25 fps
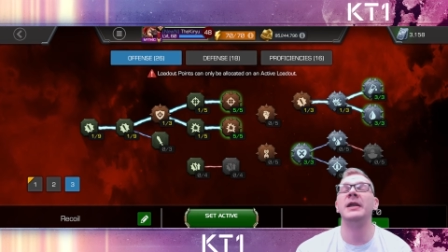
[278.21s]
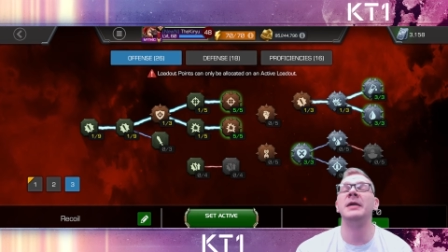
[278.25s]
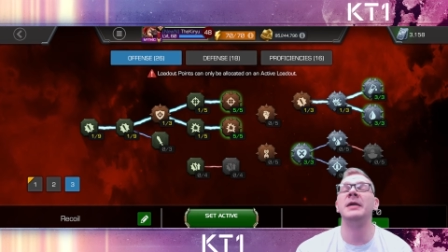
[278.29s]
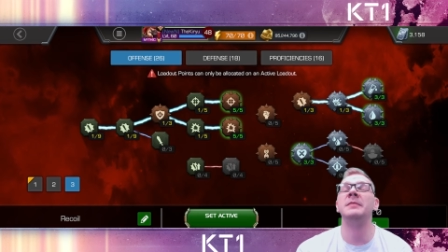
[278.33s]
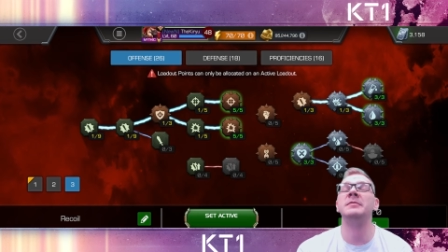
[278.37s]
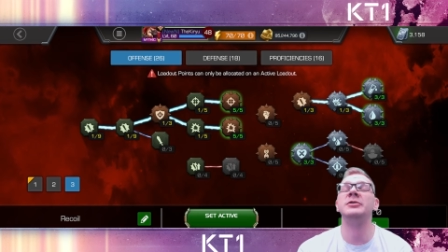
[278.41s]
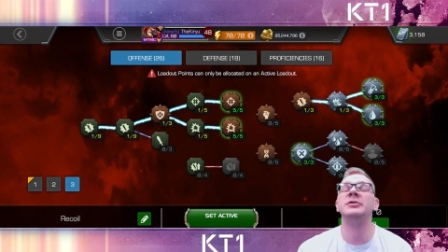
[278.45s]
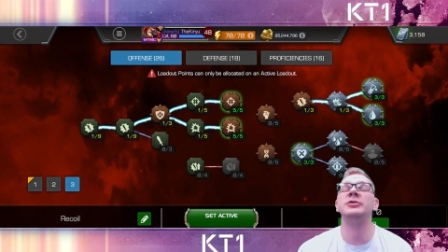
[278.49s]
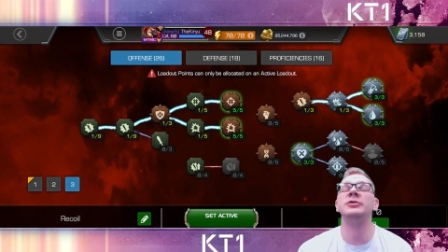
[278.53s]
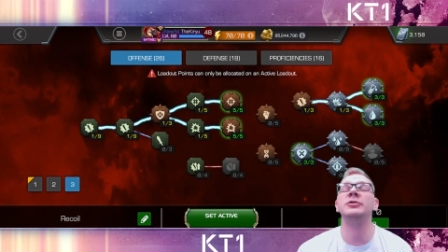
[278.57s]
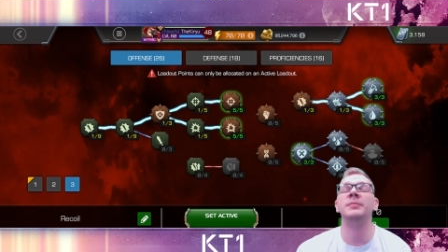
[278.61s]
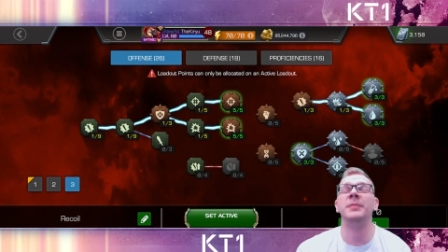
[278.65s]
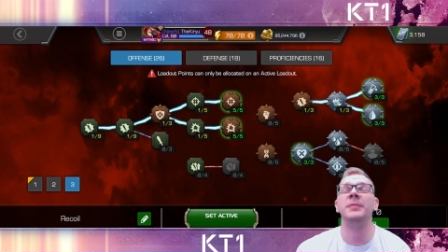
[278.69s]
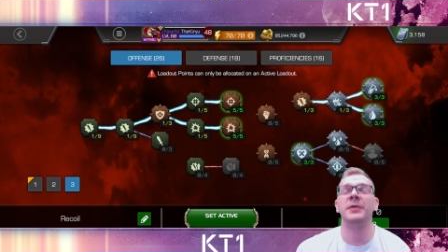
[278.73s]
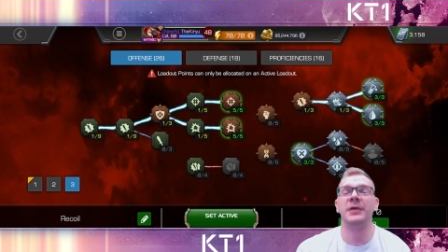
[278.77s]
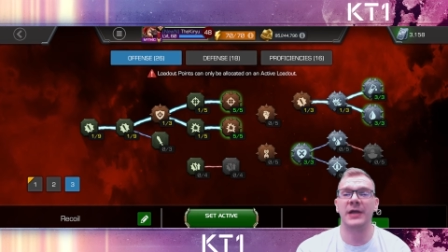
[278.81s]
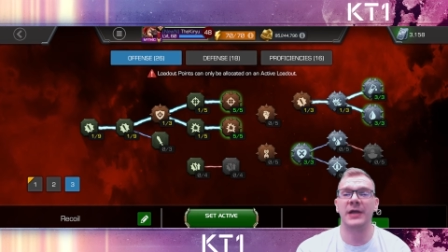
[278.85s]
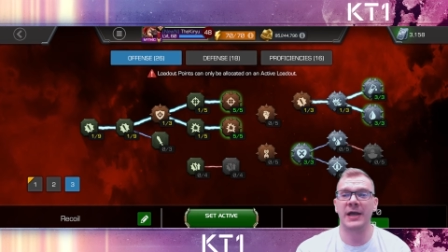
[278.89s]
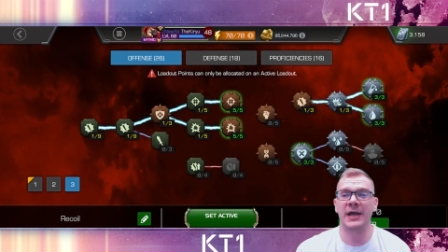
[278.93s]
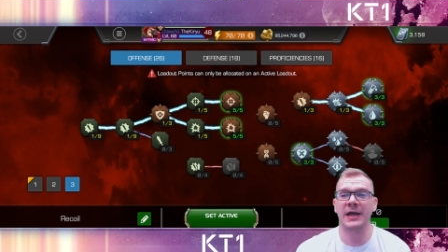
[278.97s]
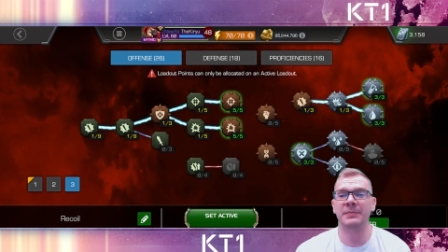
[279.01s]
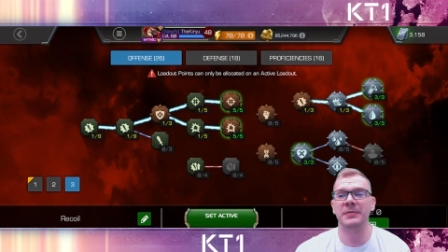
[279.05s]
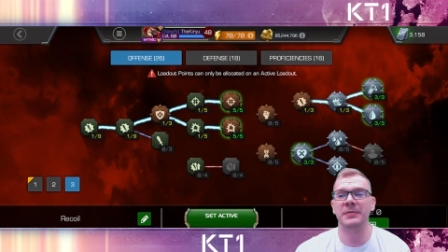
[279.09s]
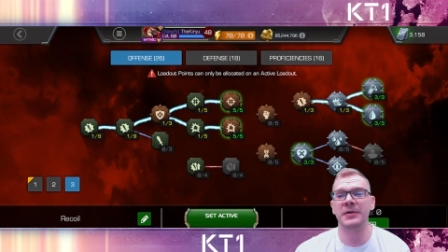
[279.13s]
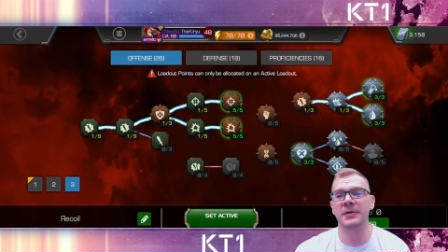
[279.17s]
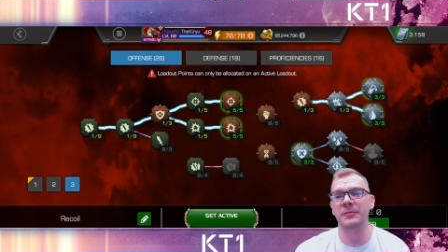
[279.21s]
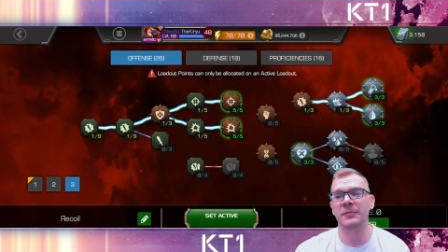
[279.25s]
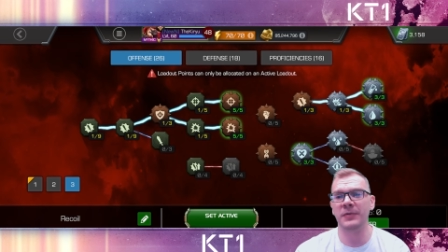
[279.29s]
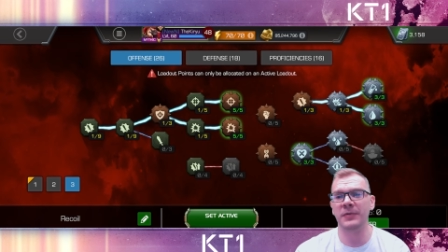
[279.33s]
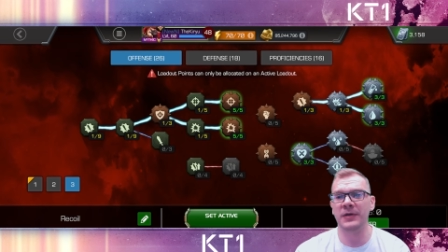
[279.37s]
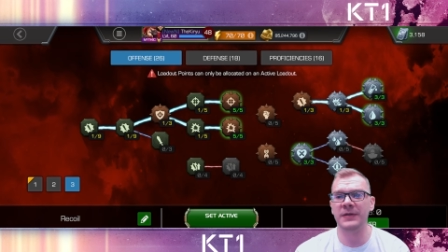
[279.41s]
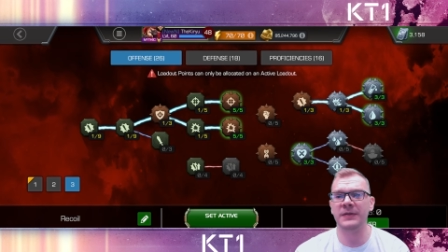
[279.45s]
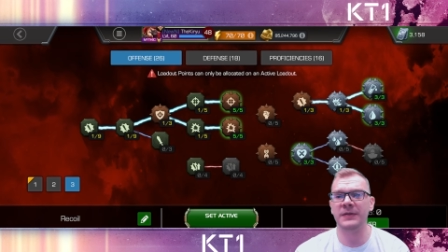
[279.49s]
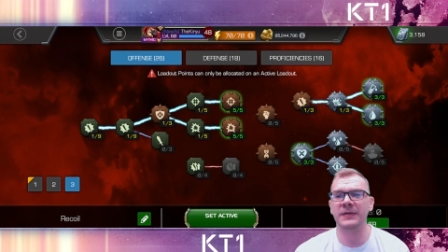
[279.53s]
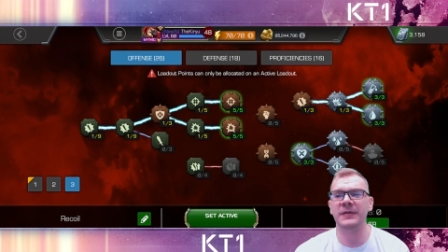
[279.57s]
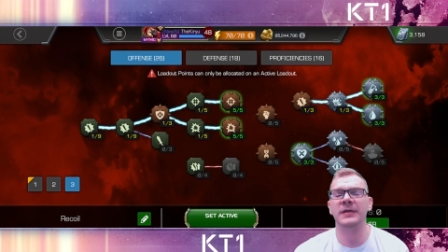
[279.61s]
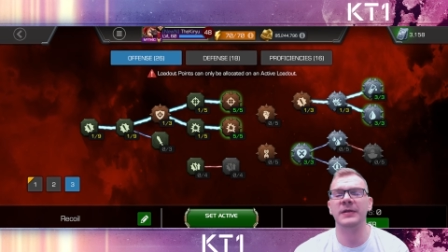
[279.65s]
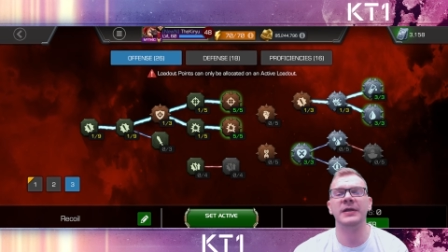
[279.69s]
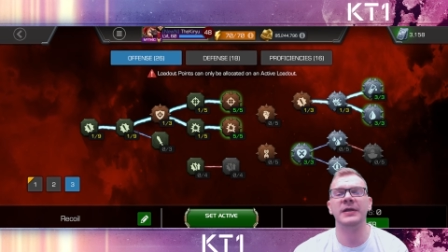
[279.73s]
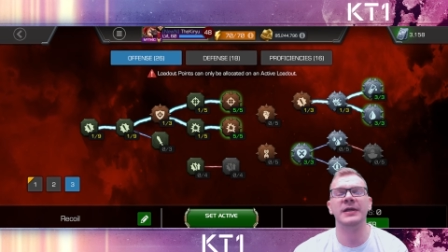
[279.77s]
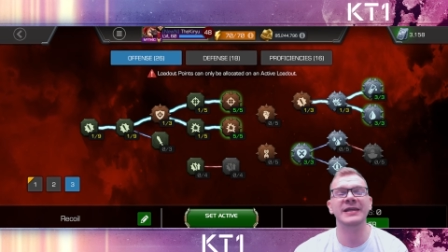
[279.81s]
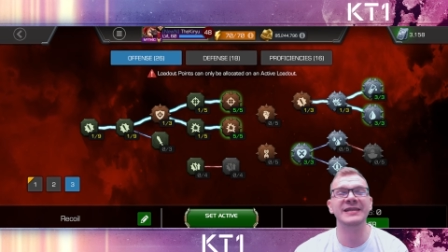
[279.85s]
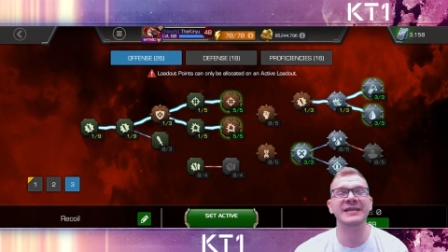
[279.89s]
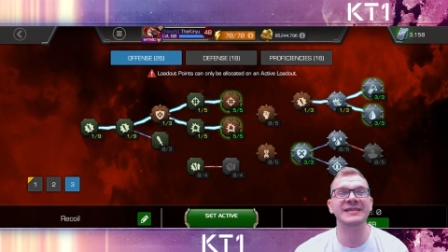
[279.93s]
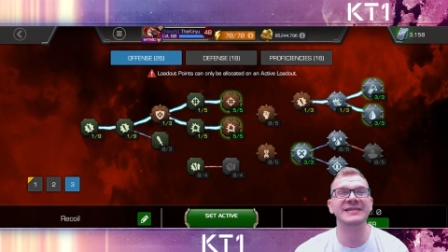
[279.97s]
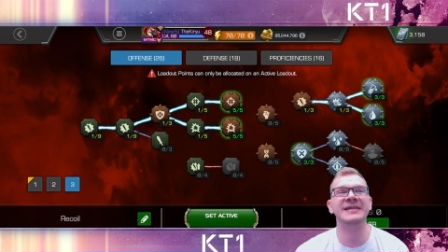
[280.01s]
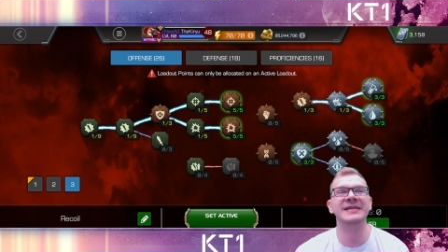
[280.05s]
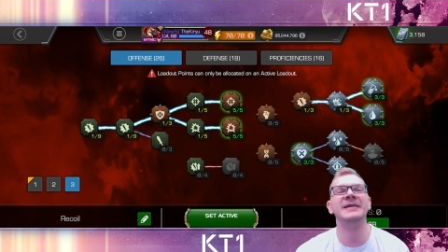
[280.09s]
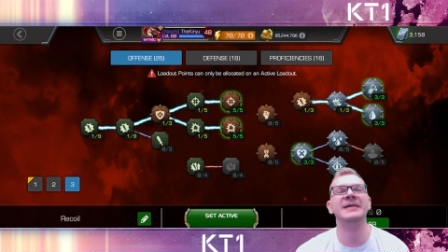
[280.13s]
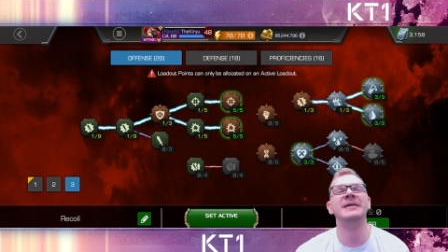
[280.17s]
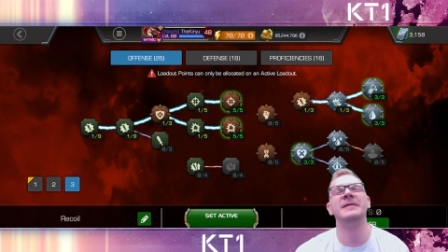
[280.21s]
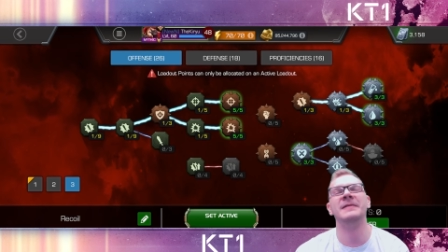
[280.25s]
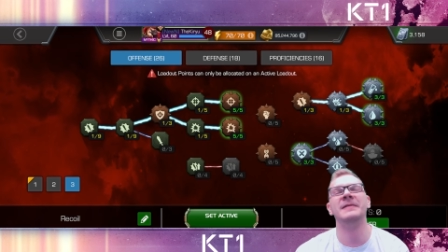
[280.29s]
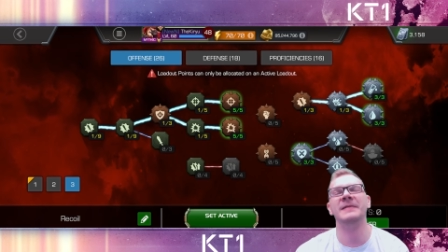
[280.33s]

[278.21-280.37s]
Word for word: I'm super happy with is